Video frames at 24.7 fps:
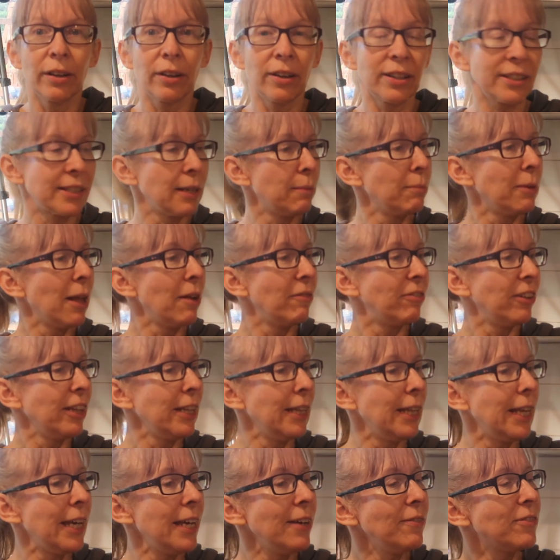Got some lovely
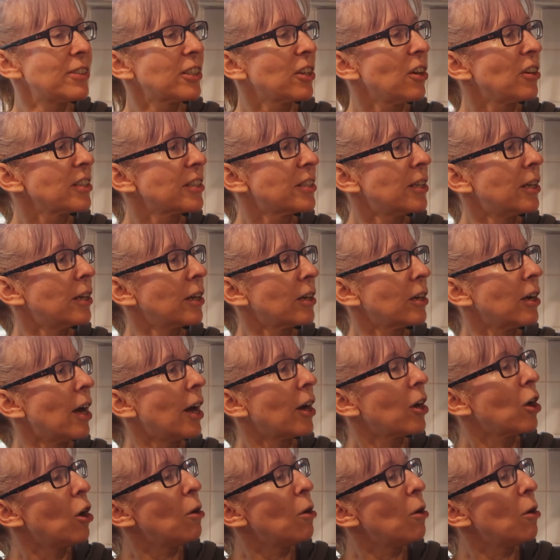leaves. Got a